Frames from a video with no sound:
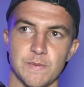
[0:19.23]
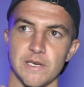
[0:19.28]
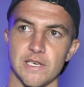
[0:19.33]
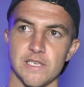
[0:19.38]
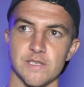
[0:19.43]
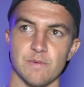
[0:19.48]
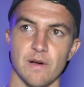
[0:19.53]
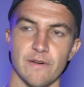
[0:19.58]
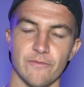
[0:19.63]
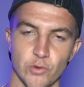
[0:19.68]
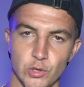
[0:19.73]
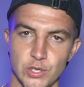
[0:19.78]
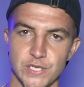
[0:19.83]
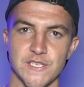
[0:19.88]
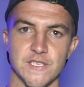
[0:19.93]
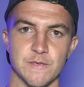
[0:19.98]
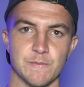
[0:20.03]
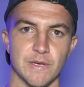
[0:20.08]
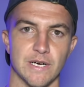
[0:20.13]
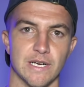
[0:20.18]
because my
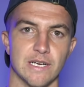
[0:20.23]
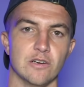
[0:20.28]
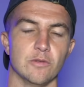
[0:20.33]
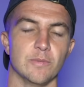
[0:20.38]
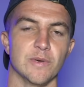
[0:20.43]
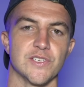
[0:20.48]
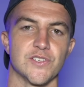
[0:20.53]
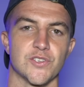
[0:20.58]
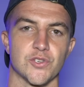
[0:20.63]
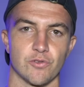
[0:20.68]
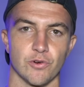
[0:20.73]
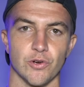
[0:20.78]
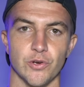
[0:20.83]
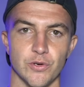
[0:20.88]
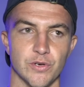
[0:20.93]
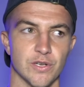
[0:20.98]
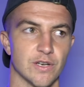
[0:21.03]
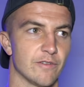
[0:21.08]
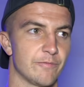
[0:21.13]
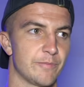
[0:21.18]
voice has been a little bit
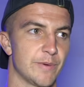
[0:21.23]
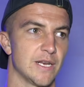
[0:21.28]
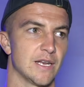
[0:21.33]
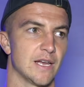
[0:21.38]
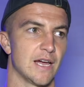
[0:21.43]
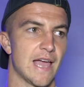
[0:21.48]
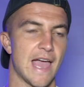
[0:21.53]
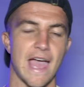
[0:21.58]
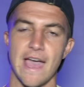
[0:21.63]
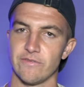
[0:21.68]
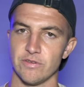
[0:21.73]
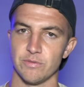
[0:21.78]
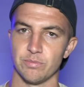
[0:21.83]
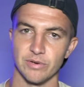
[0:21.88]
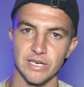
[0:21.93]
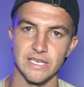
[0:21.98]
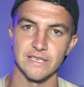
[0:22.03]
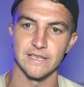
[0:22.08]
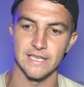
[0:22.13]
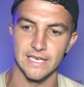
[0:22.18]
screwed and I've been like heavy
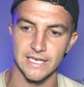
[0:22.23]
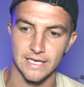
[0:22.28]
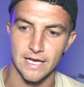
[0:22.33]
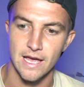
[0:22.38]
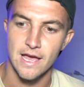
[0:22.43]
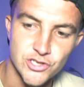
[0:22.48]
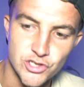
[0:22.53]
breathing.